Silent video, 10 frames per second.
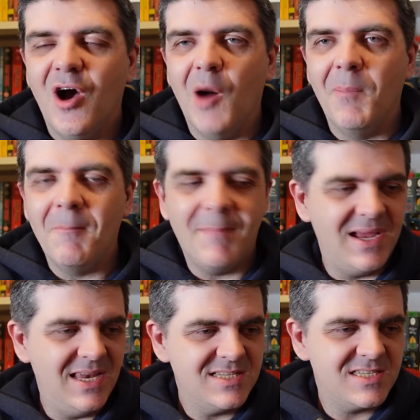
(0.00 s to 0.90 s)
up
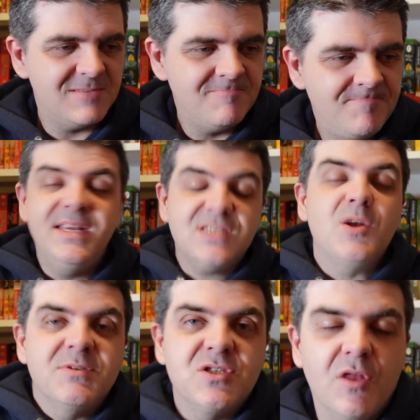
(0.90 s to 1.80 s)
my list. Next
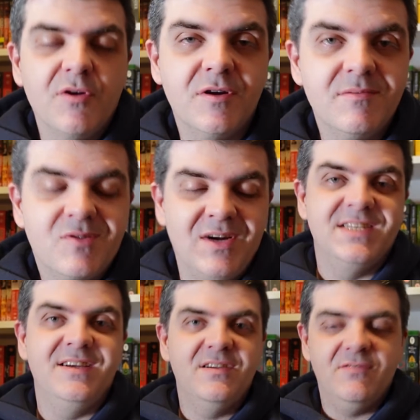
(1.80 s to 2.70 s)
up is another
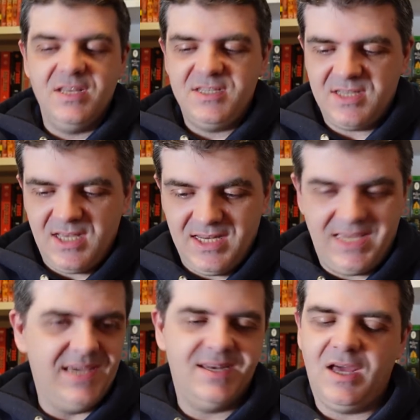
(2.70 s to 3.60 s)
Criterion release, and
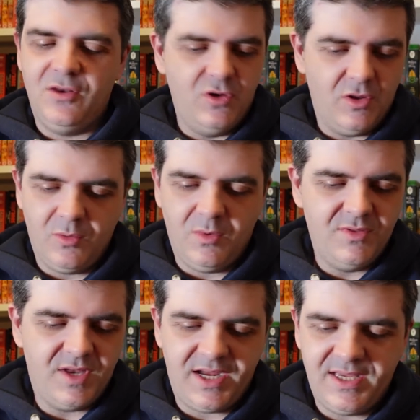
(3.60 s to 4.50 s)
again, another
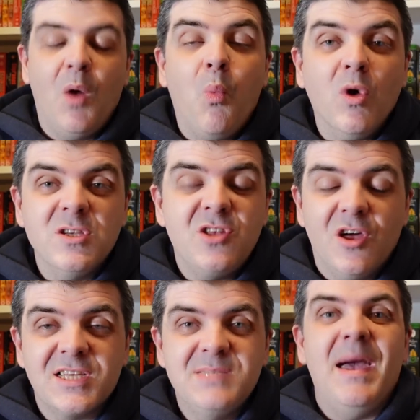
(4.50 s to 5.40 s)
one that I was
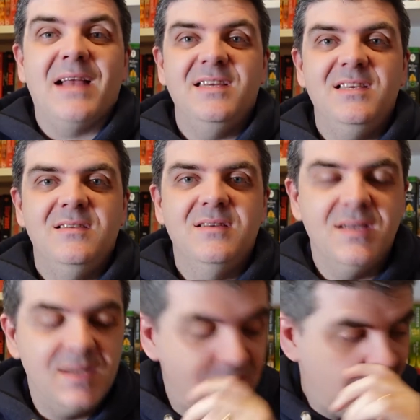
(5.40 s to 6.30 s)
not expecting.
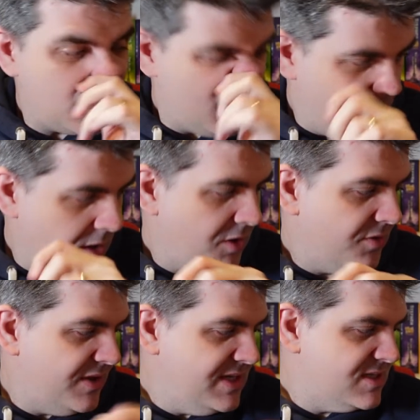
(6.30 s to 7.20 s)
And I think a lot
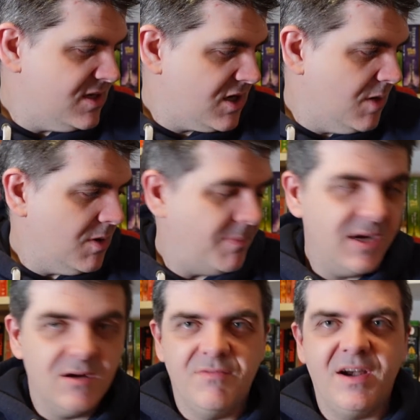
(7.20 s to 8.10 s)
of these that are coming up
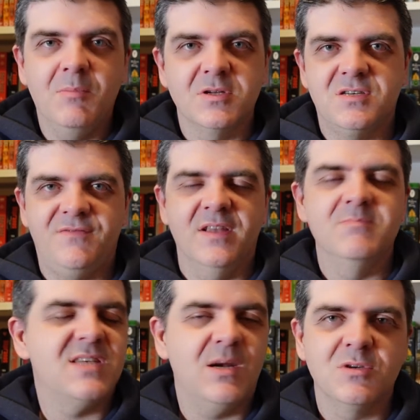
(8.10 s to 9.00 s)
here are very much
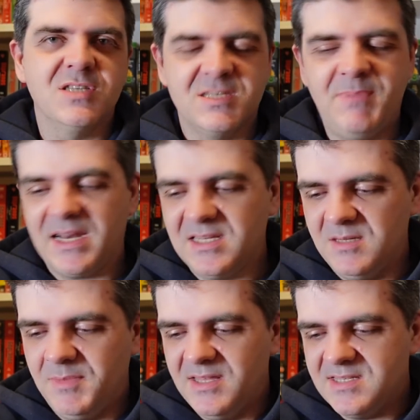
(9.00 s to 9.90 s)
films that I wasn't expecting
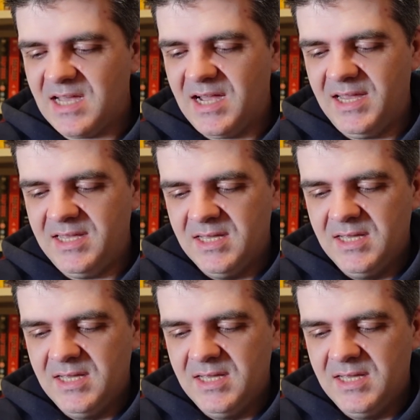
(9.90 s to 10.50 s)
to be this high,